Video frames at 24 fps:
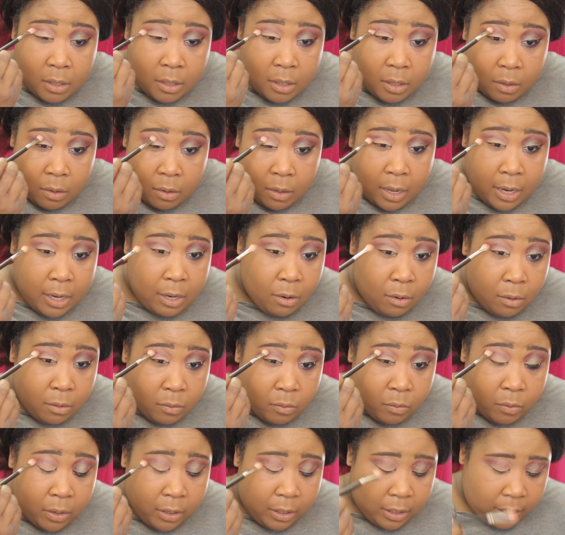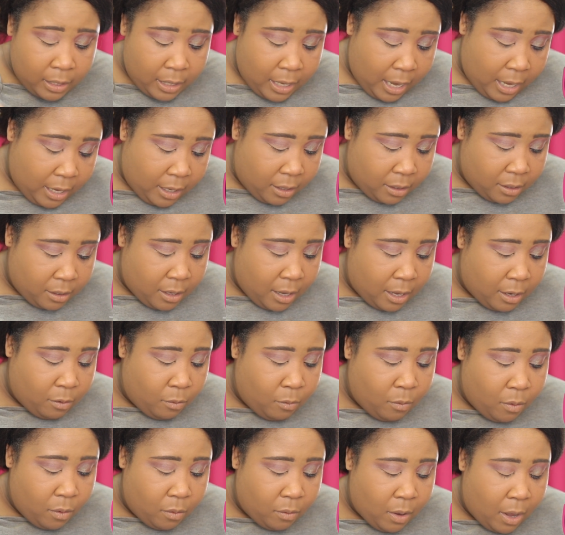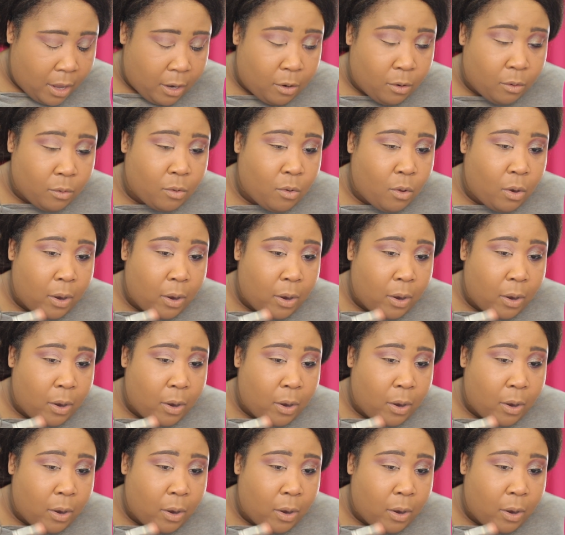So I don't really I don't